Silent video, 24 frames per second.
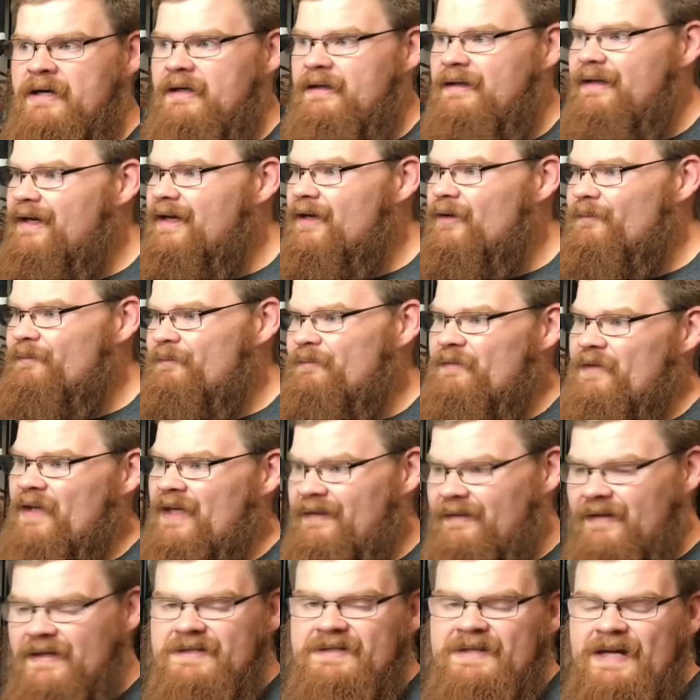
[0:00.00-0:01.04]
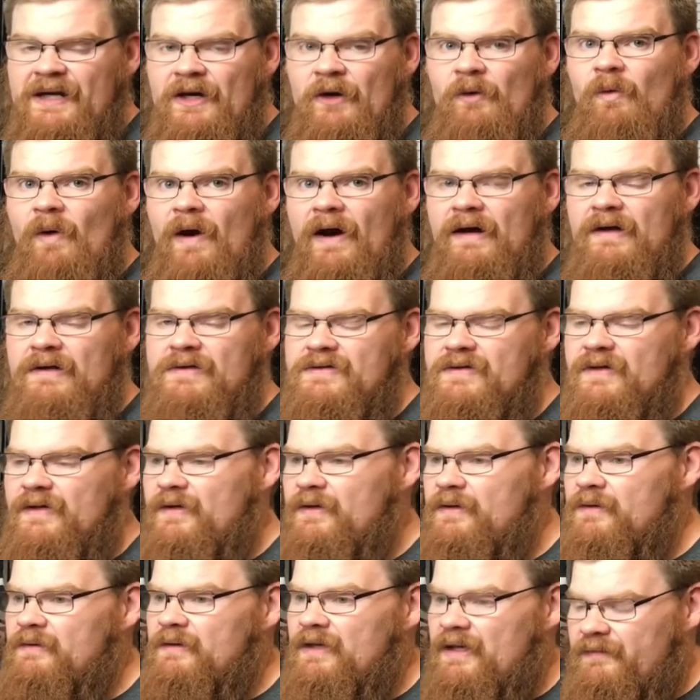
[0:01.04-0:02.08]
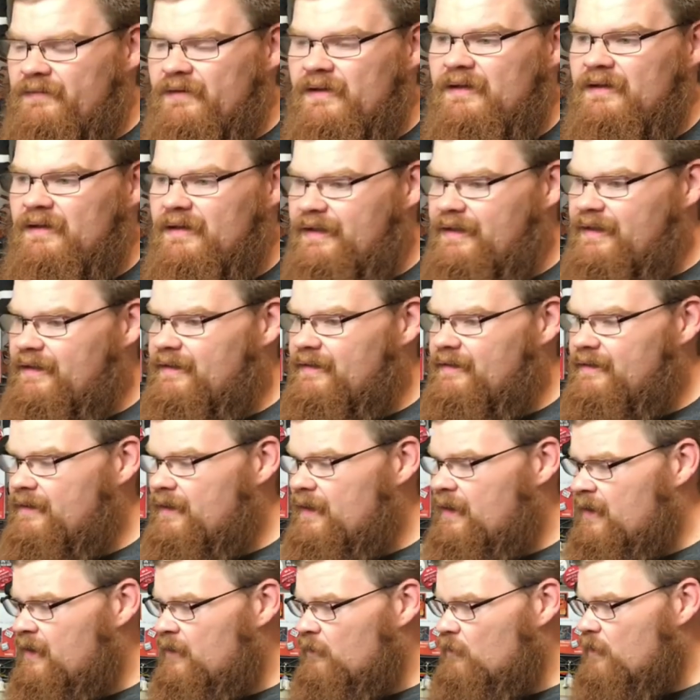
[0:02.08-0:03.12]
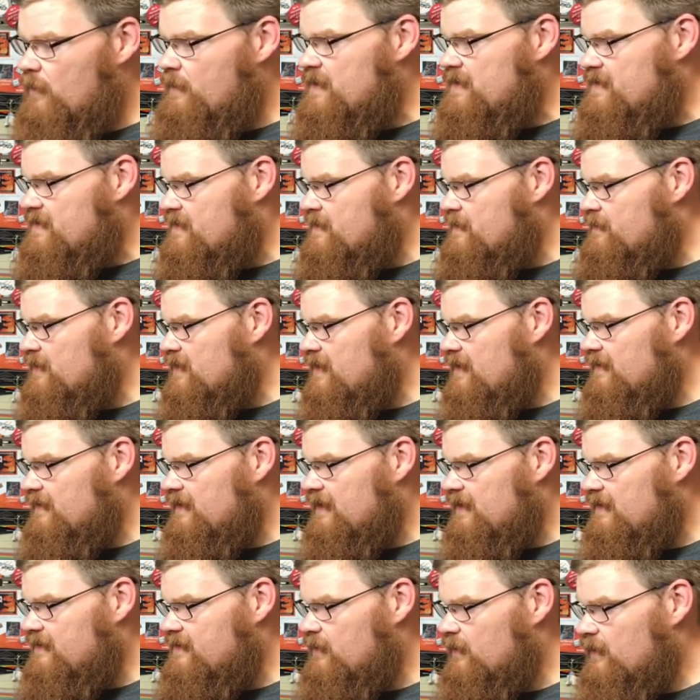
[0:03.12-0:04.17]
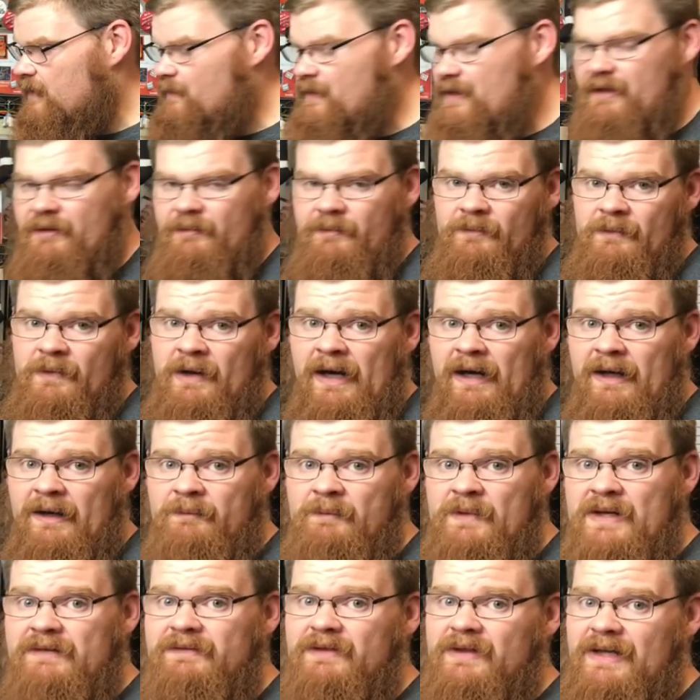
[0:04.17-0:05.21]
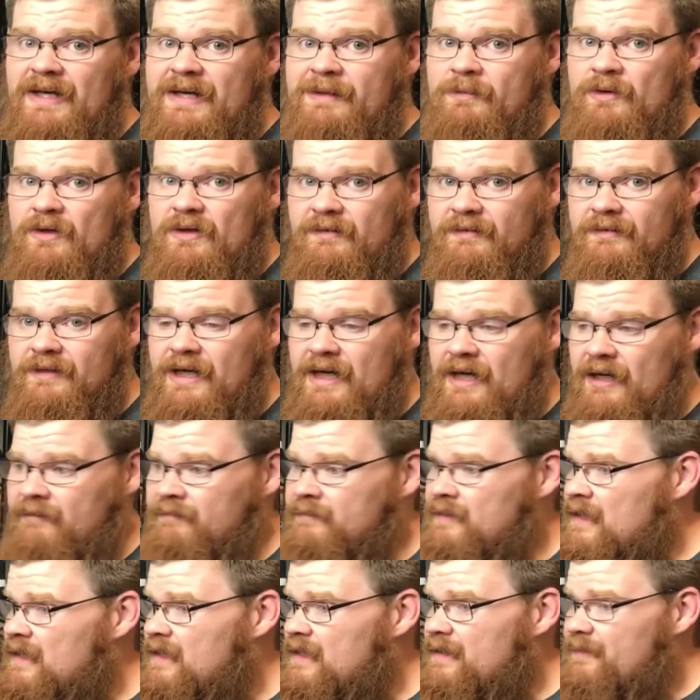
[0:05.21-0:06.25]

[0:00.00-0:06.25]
Now, it does take a while, so definitely will be something that's going to be a bit of a labor of love,